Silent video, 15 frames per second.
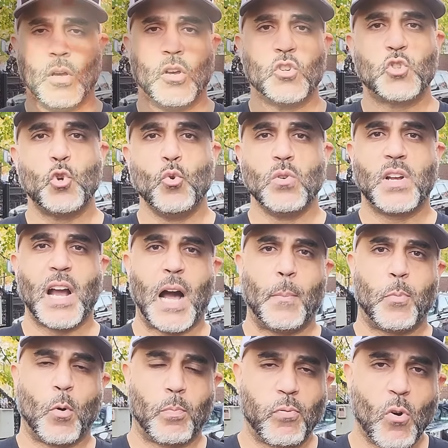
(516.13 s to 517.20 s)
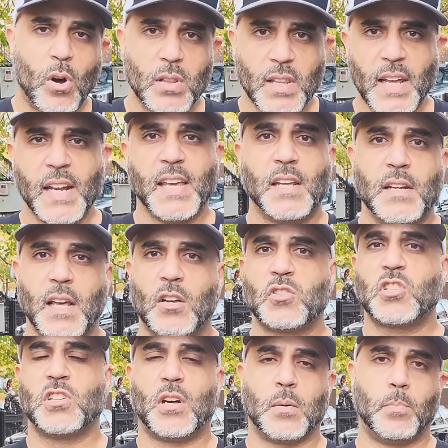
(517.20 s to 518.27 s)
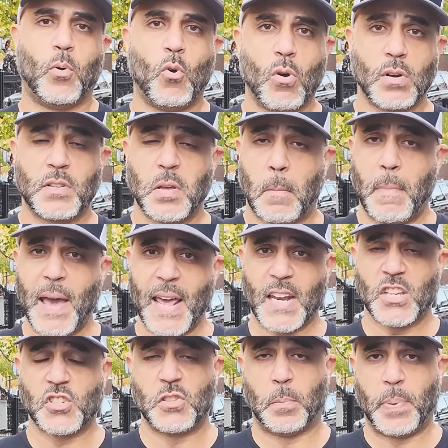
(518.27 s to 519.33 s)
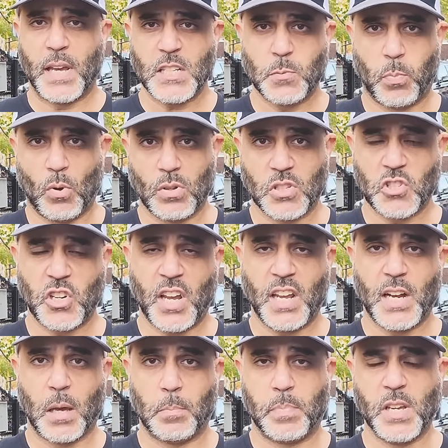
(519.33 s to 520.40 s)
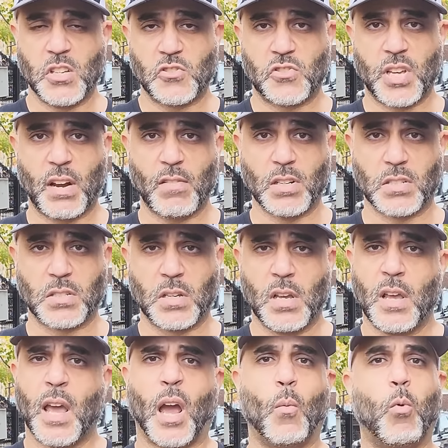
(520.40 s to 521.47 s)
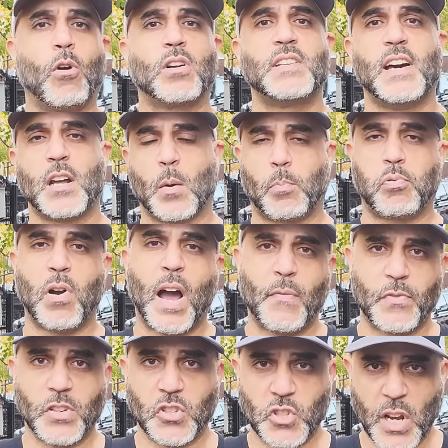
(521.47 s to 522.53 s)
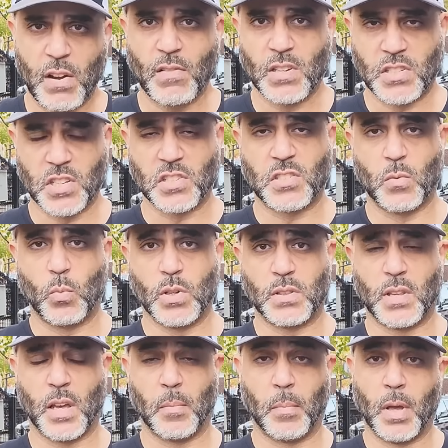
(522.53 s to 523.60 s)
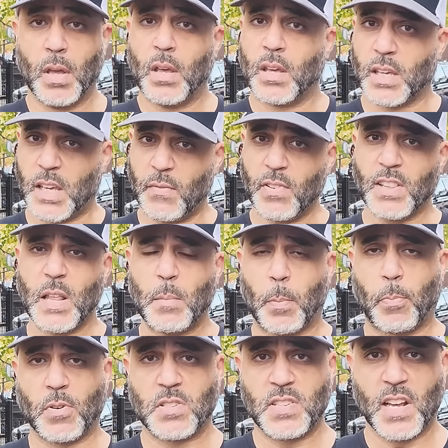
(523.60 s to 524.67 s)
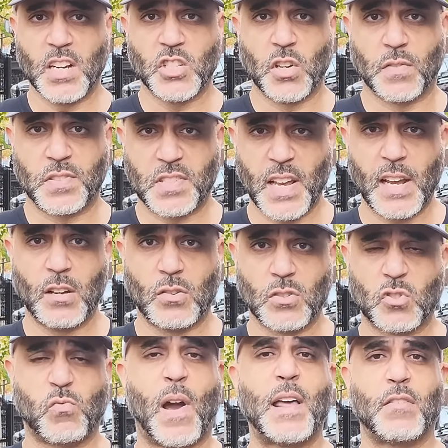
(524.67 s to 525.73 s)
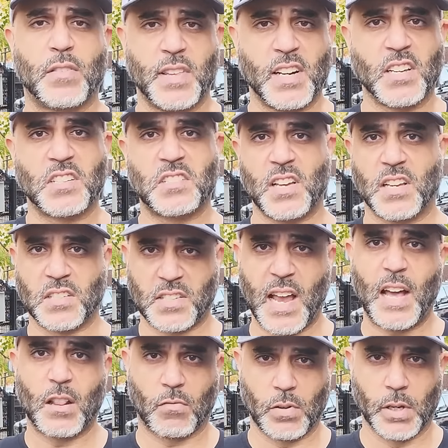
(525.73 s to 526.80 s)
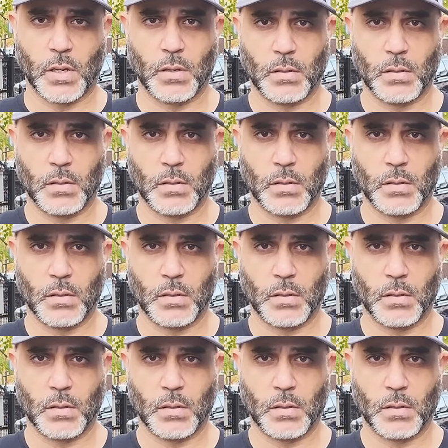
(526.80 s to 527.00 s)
Soon Capo brought Lenny and Nelson on board to manage the Baseballs chain at Beech Terrace and worked out a profit-sharing system with them, giving them a percentage of sales rather than a set salary.